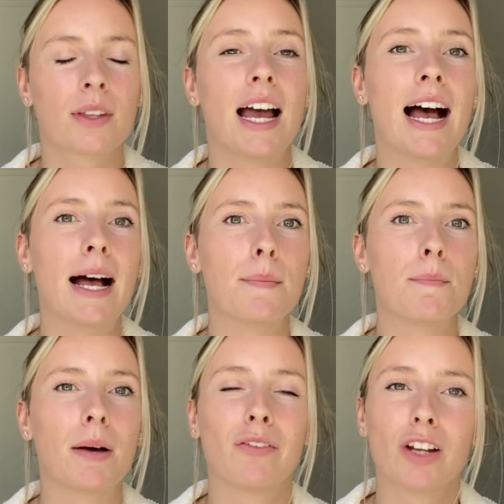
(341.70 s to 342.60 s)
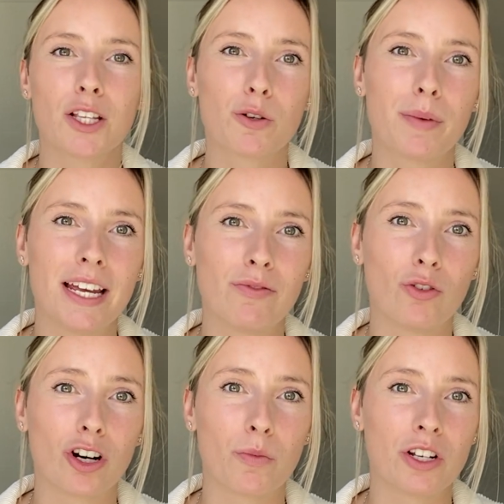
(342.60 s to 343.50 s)
my flights were paid
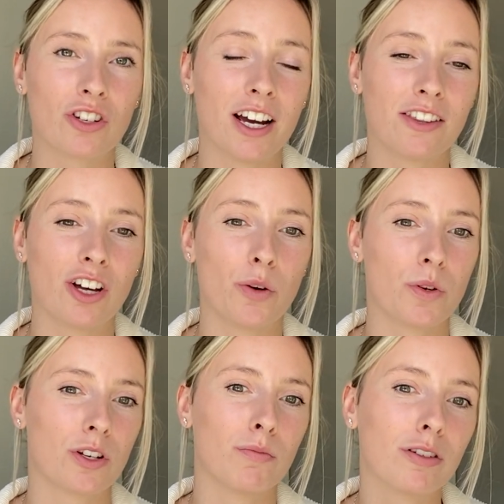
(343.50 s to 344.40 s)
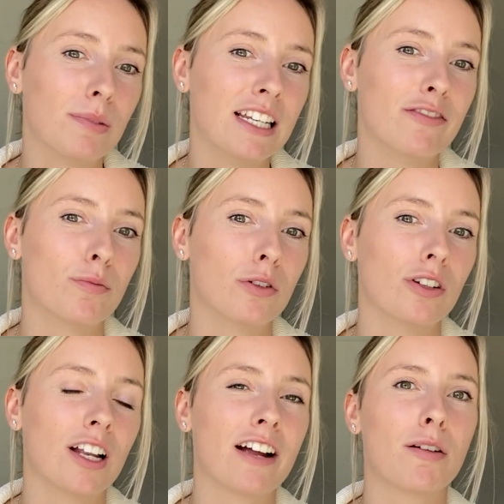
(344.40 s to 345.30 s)
for, which I thought was
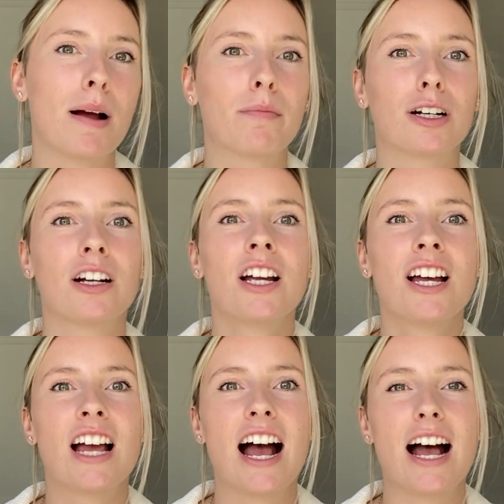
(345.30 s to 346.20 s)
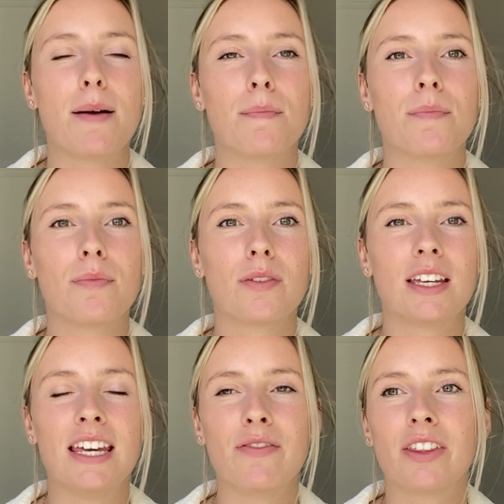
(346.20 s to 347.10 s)
unbelievable. I remember
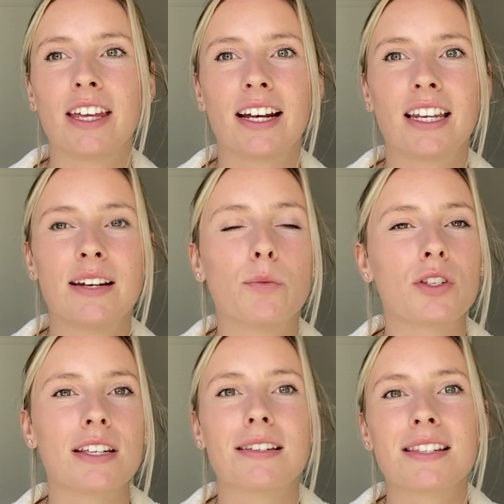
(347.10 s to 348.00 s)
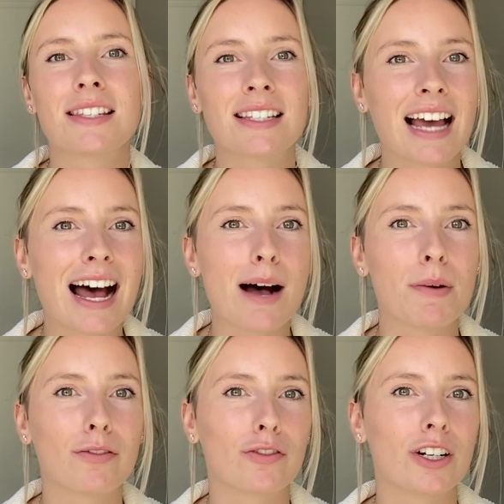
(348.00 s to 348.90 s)
even thinking, was this a scam
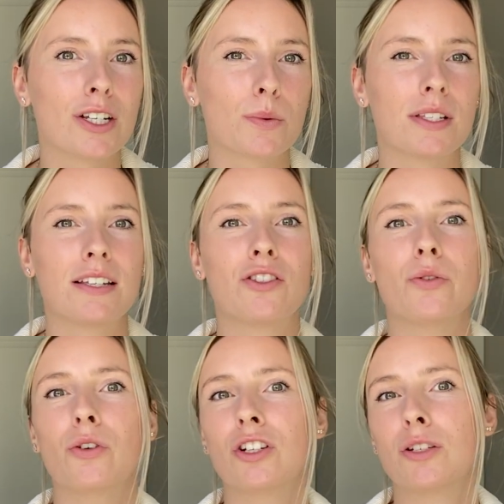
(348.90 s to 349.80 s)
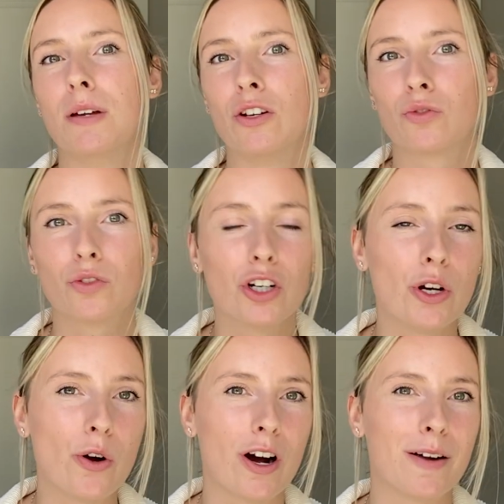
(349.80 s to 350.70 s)
at first? Was this too good to be
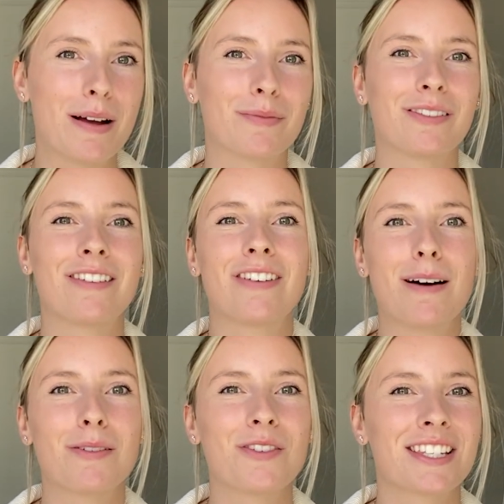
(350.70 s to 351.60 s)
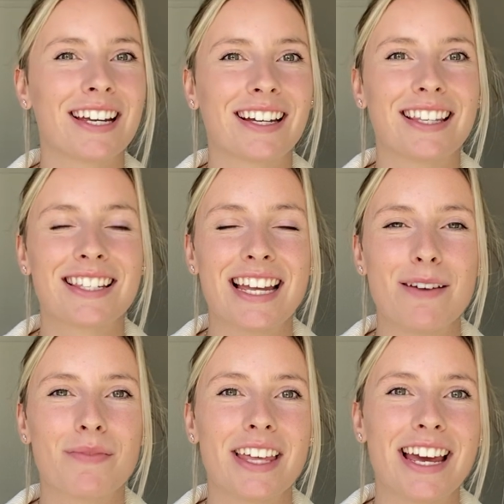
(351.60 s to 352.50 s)
true? I remember my family was thinking the
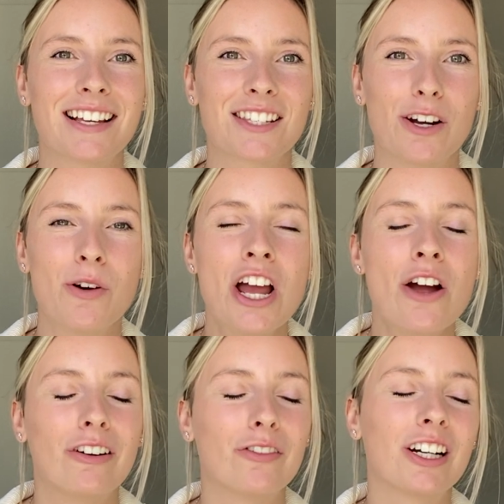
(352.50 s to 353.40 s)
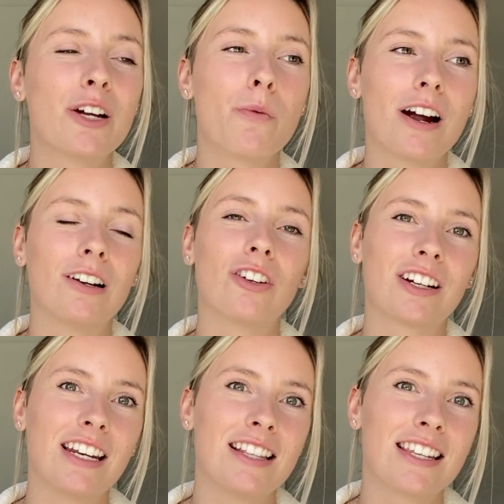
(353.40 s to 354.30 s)
same thing. So we really were
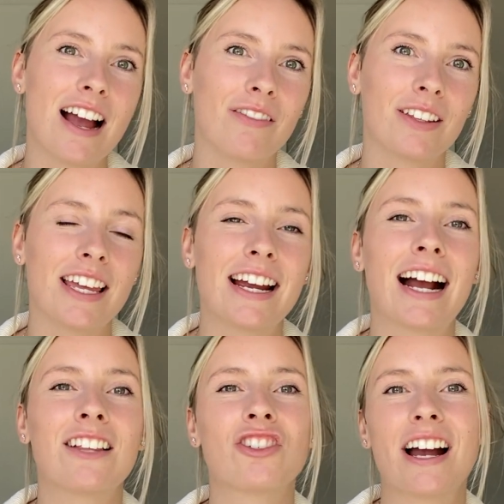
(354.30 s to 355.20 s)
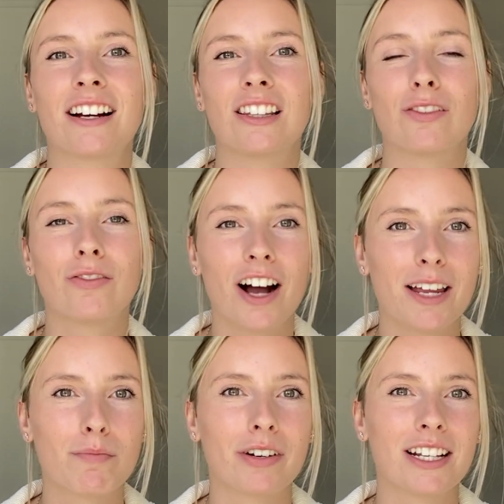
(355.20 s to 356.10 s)
looking into everything and checking the
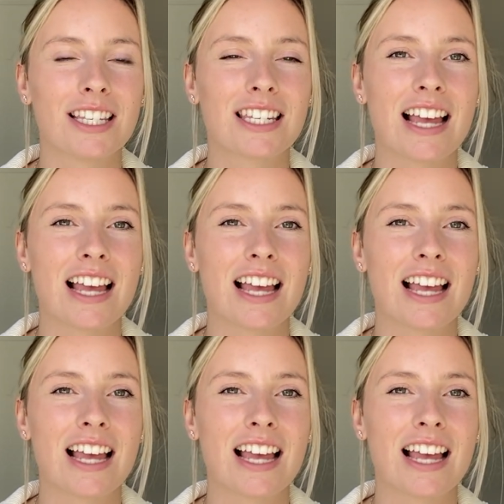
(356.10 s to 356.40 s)
fine print,